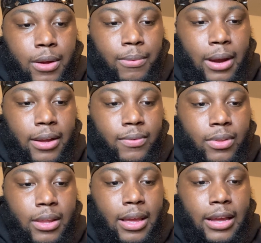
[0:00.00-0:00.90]
right?
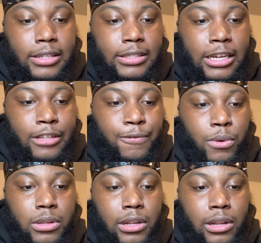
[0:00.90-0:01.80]
It says,
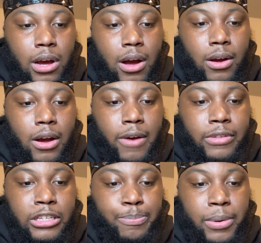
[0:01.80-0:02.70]
For the law of
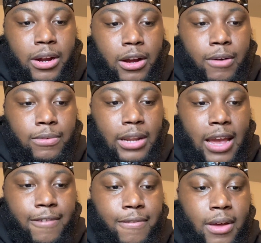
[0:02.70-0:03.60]
the spirit of
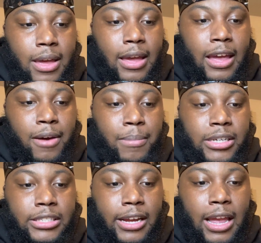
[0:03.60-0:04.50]
life and
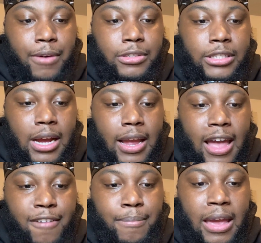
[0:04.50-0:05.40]
Hamashiach Yahushai
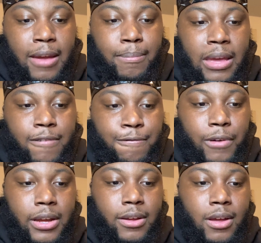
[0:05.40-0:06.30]
have made me
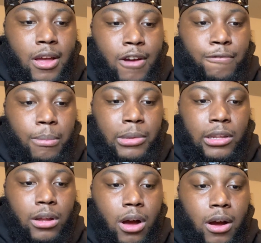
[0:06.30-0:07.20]
free from the
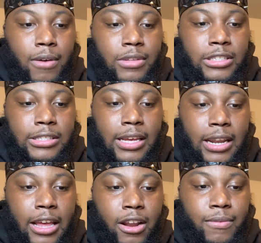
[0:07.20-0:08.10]
law of the
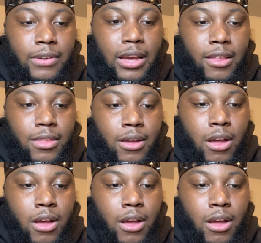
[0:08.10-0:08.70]
sin and of death.